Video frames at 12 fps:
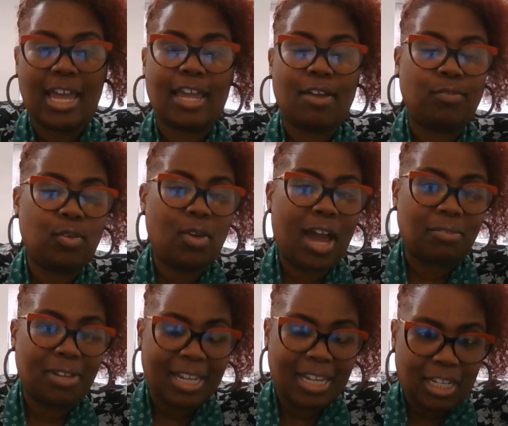If you
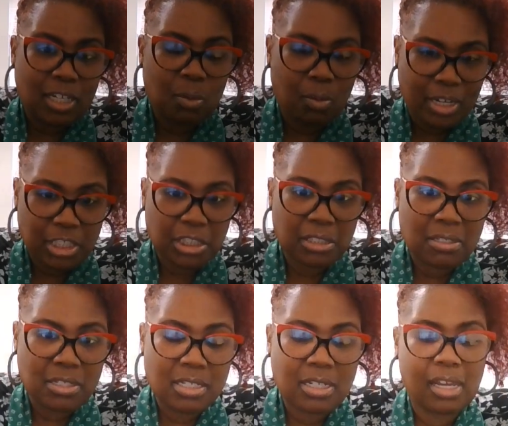have any
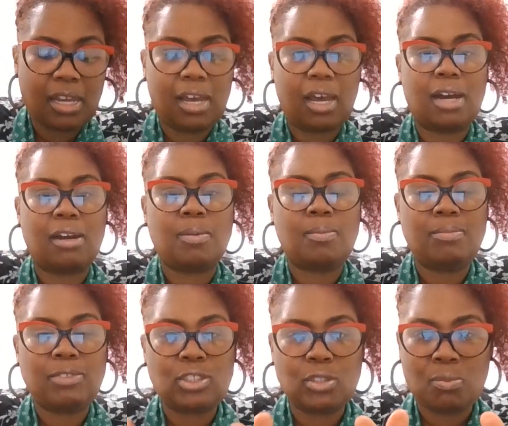questions
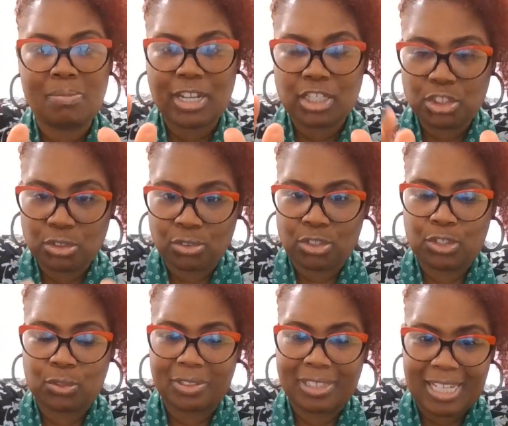to make sure
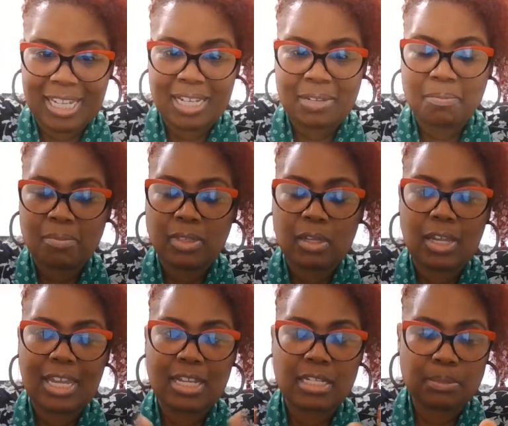your lien
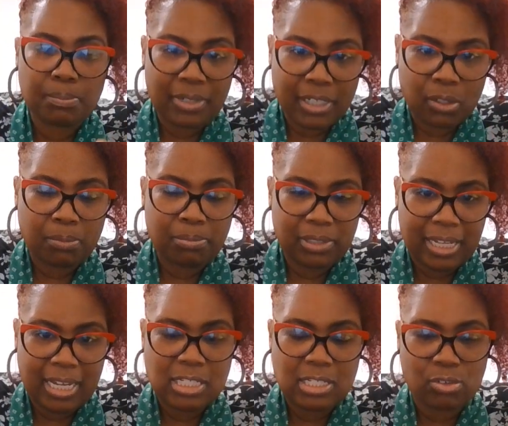is put on
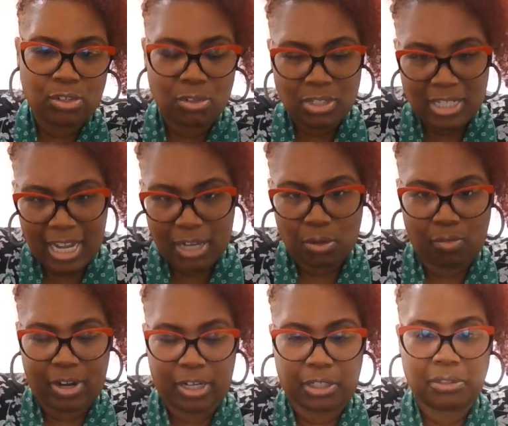place on your title
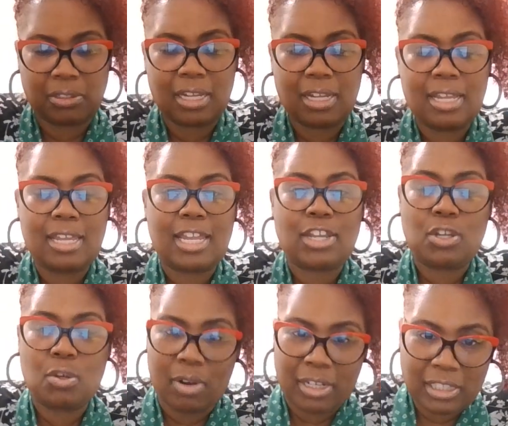record and
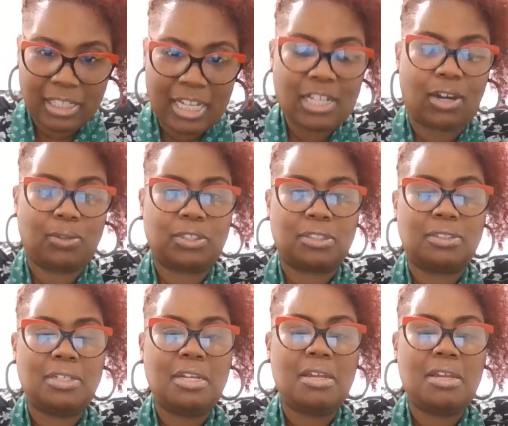you are the lien holder,